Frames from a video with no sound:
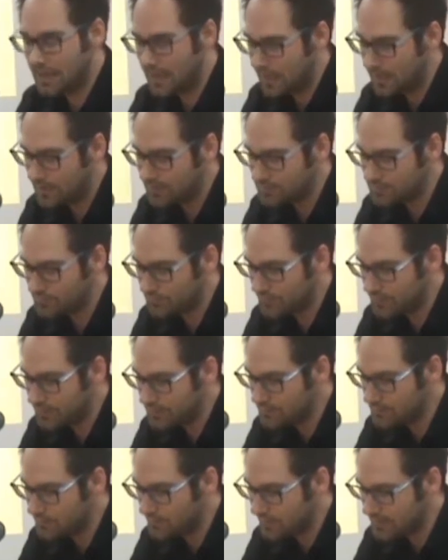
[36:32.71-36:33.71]
nobody
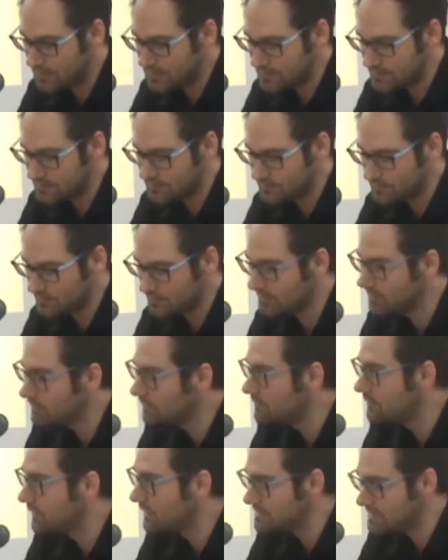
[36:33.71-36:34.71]
cared to read or
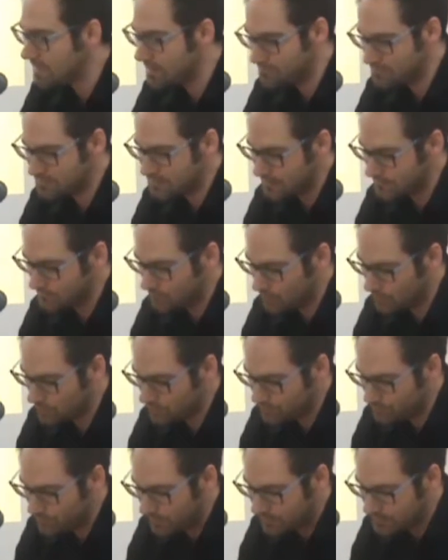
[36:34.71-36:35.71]
listen to it
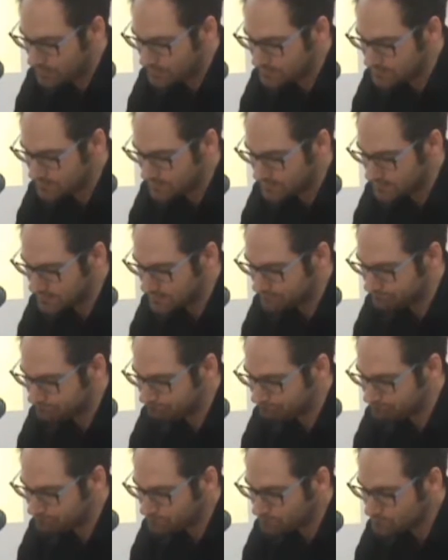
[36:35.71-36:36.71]
except some old
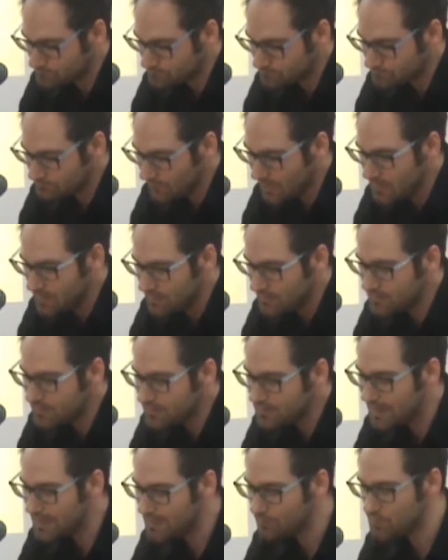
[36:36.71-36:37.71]
partisans.
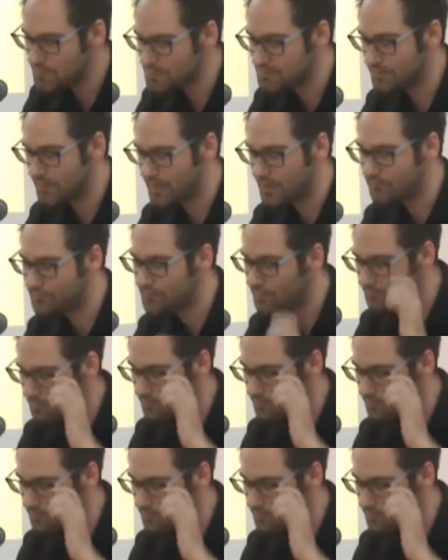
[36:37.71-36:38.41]
The time